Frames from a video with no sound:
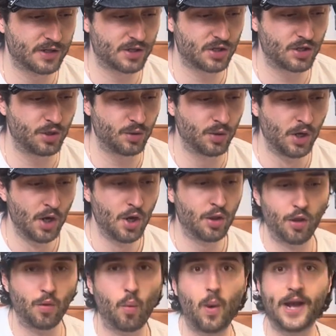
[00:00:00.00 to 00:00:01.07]
to
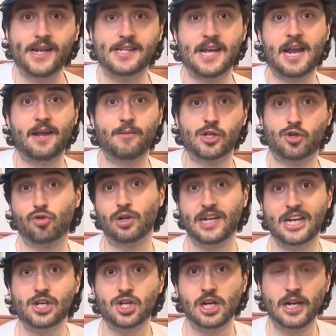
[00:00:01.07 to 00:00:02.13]
the way denim is
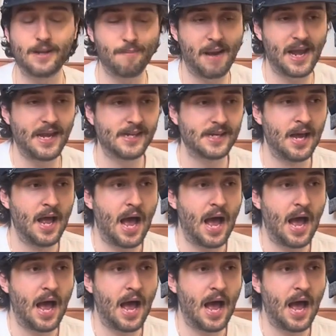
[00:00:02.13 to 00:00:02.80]
traditionally made